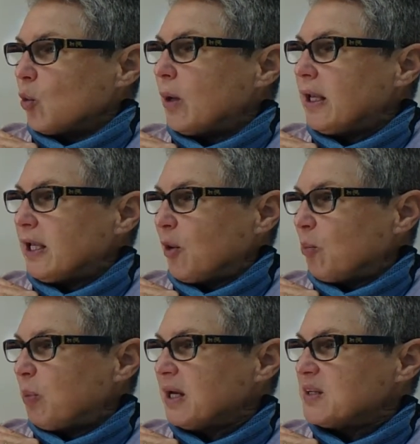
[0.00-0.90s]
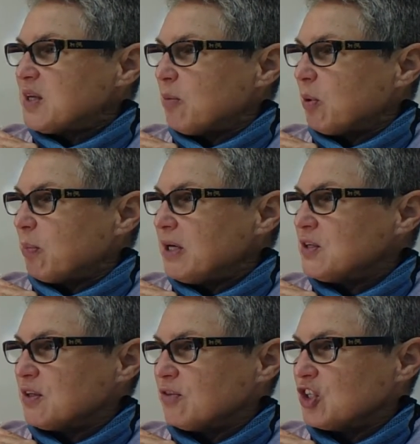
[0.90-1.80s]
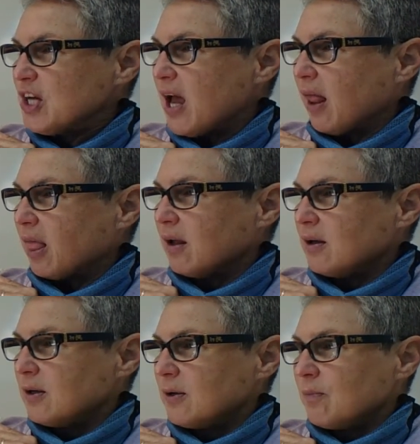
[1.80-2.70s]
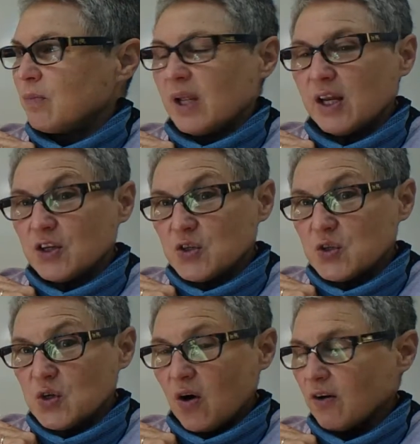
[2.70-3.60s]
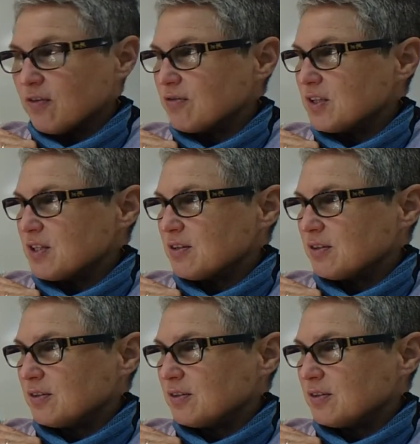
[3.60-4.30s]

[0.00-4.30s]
William picks up a piece of shell. It is soft.